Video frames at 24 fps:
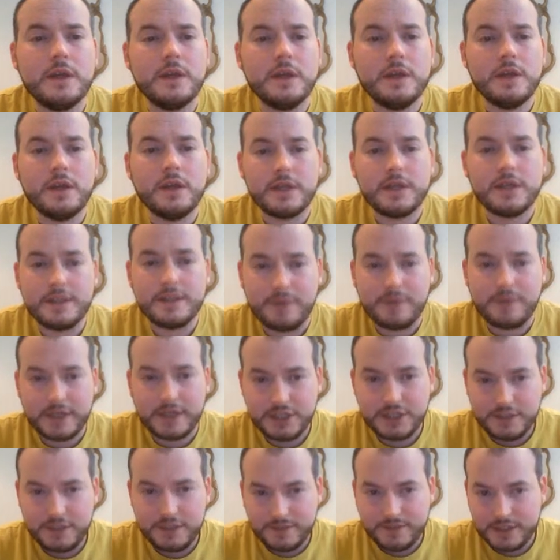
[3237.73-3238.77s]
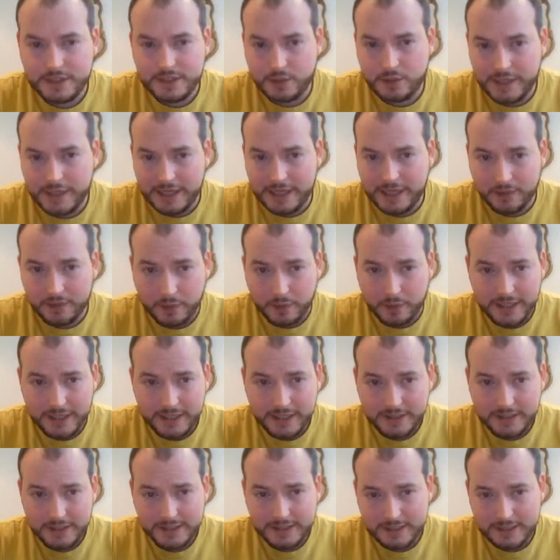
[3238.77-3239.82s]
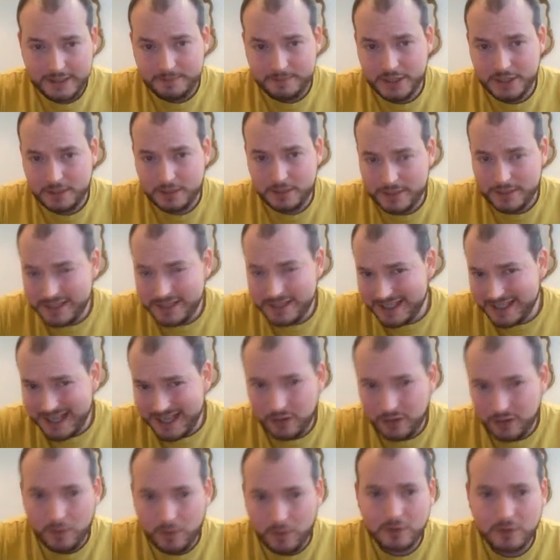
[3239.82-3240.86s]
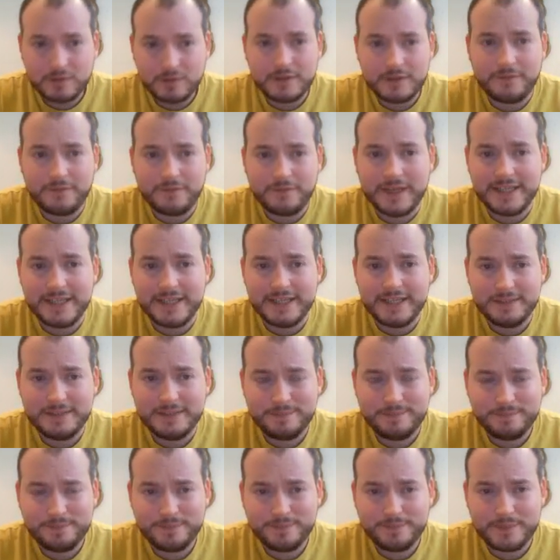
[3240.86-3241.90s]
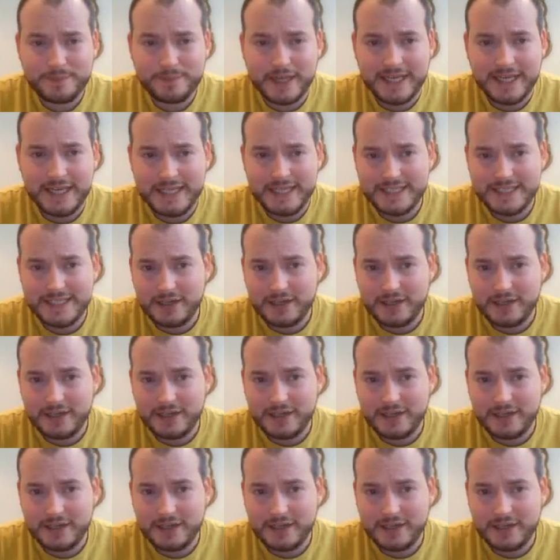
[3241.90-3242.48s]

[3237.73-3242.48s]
Because if I can shift this queen out the way, this bishop isn't that well defended, and it is the only